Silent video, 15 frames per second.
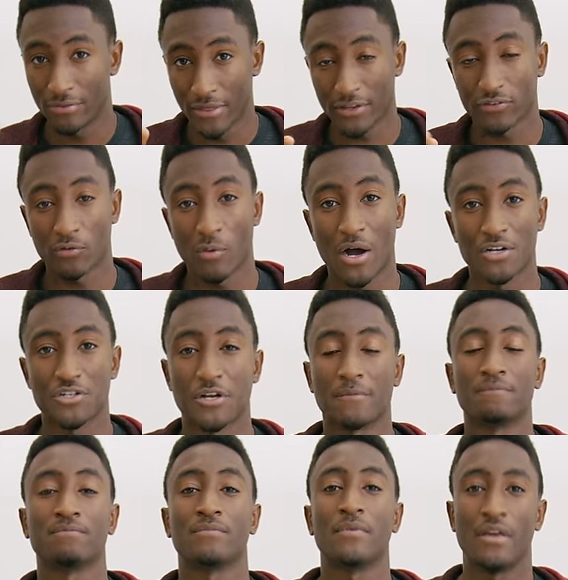Thanks for
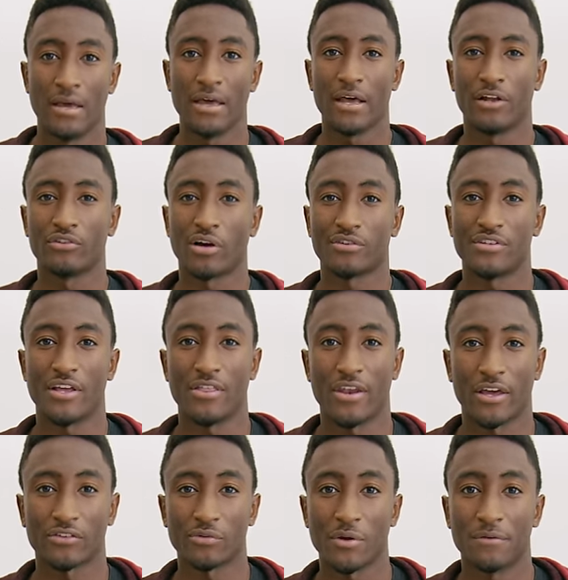watching. I'll talk to you in the
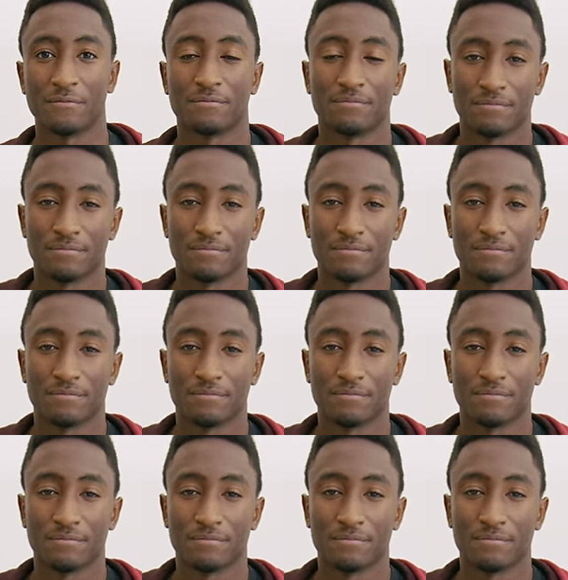next one.